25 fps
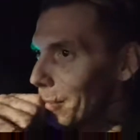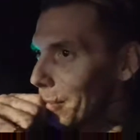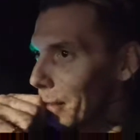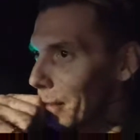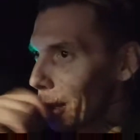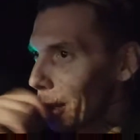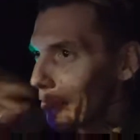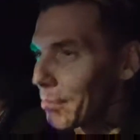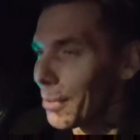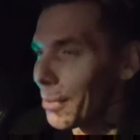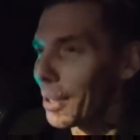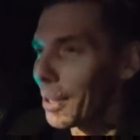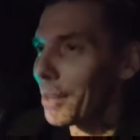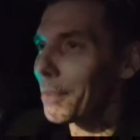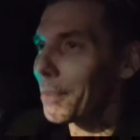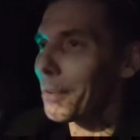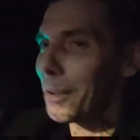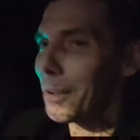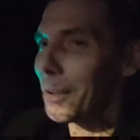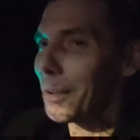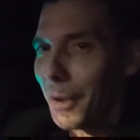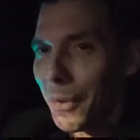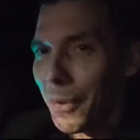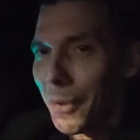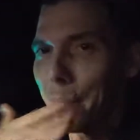That's right.
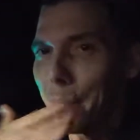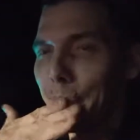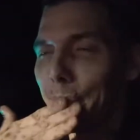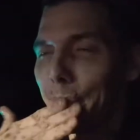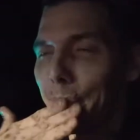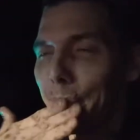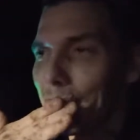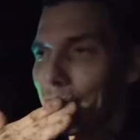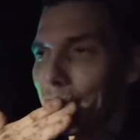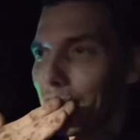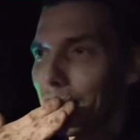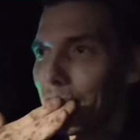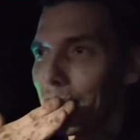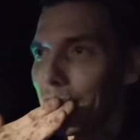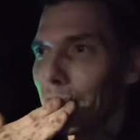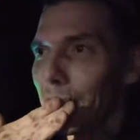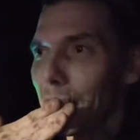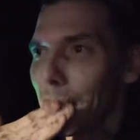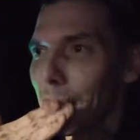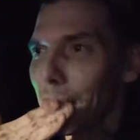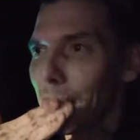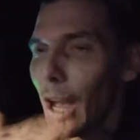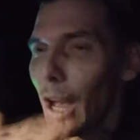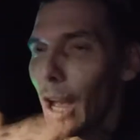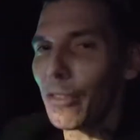You know,
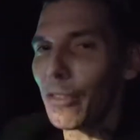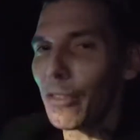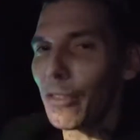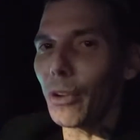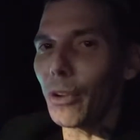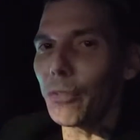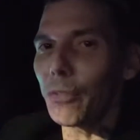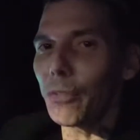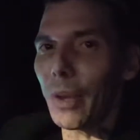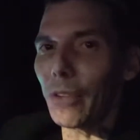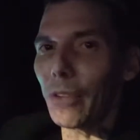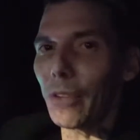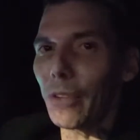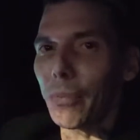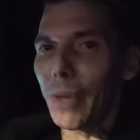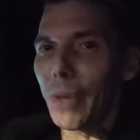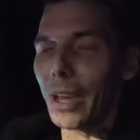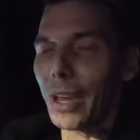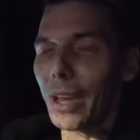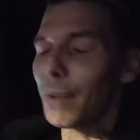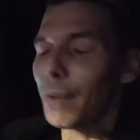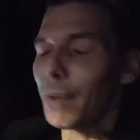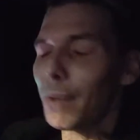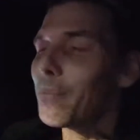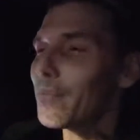it's always best to
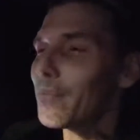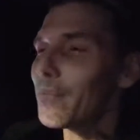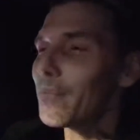make it,